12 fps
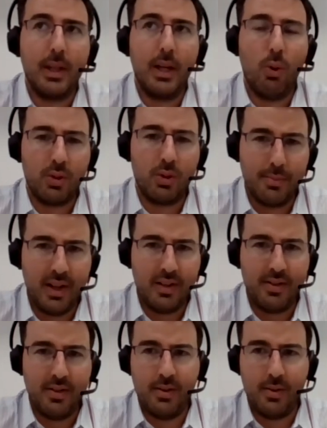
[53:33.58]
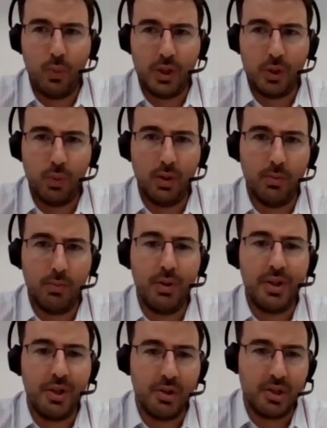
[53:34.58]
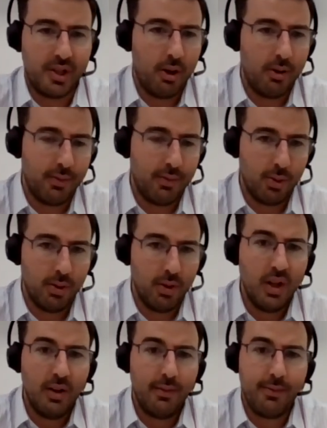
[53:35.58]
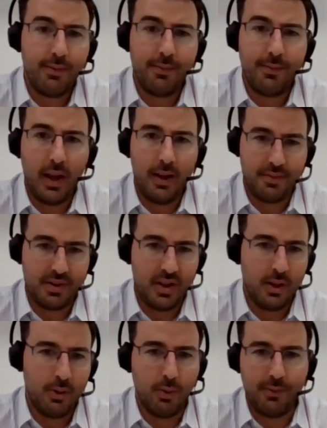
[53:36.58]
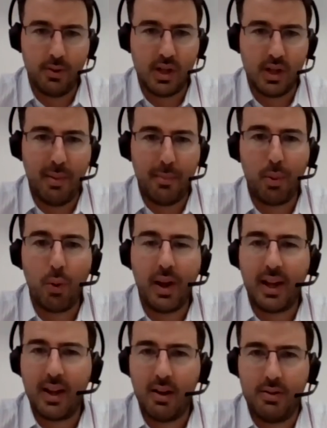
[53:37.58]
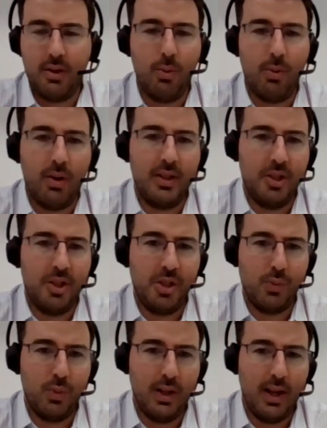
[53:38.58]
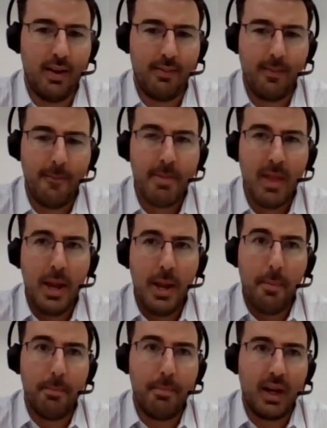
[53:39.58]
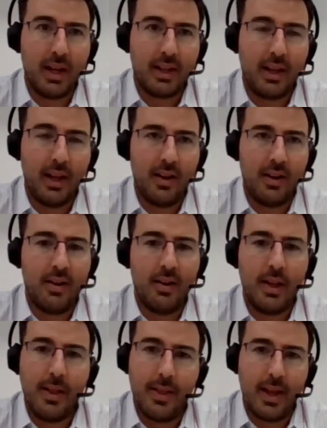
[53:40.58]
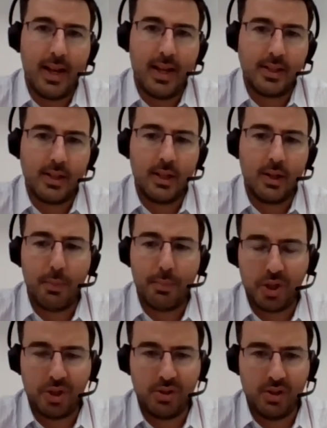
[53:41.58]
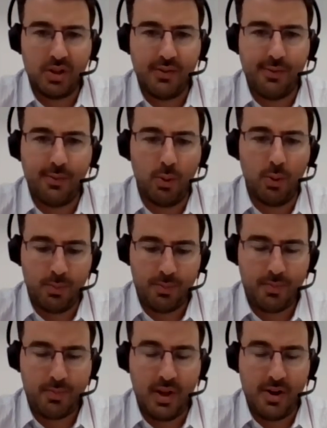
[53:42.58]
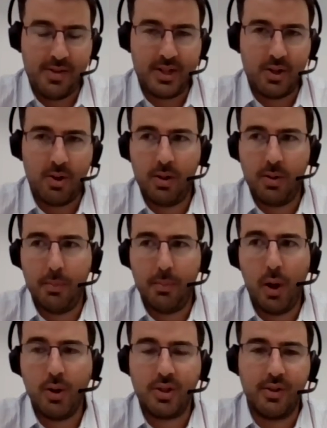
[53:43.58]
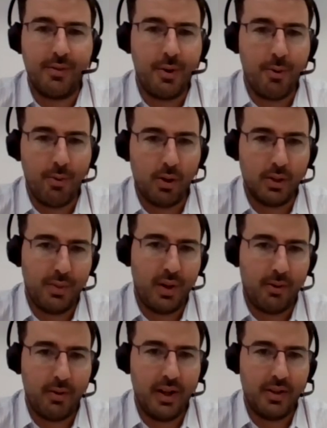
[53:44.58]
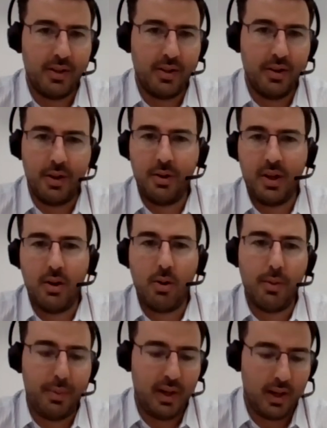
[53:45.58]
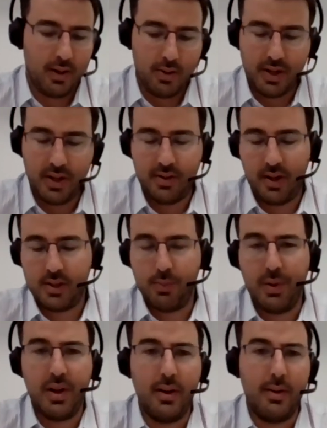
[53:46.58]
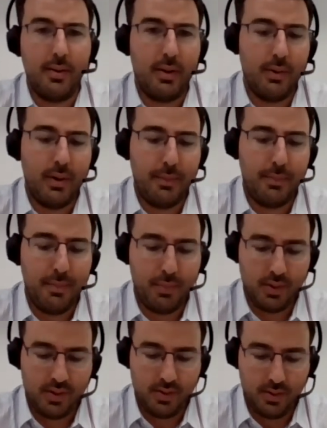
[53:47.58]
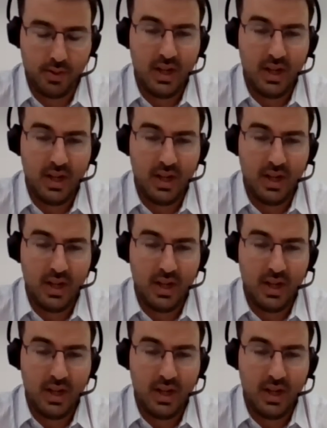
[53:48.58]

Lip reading: automated, which will reduce the overall FTE or full-time employee count that organizations will have. But again, there's an opportunity for, you know, there's a whole host of new roles being created. You need RPA architects. You need people to